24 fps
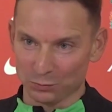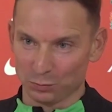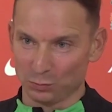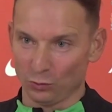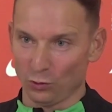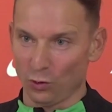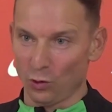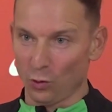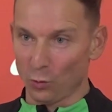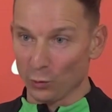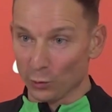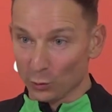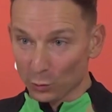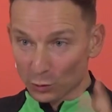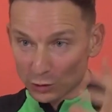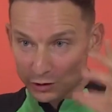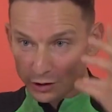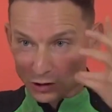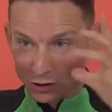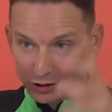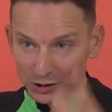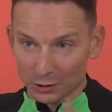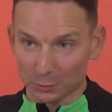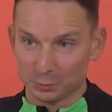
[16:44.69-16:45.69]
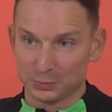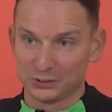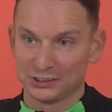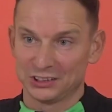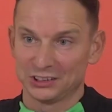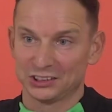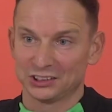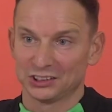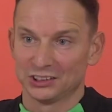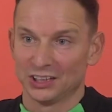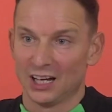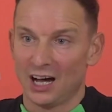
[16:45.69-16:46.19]
the ball. We want to own the
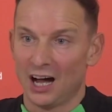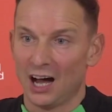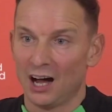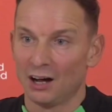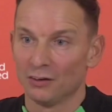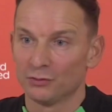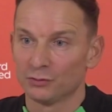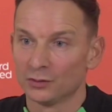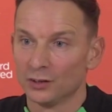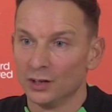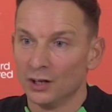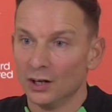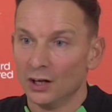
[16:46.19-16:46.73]
opposition half.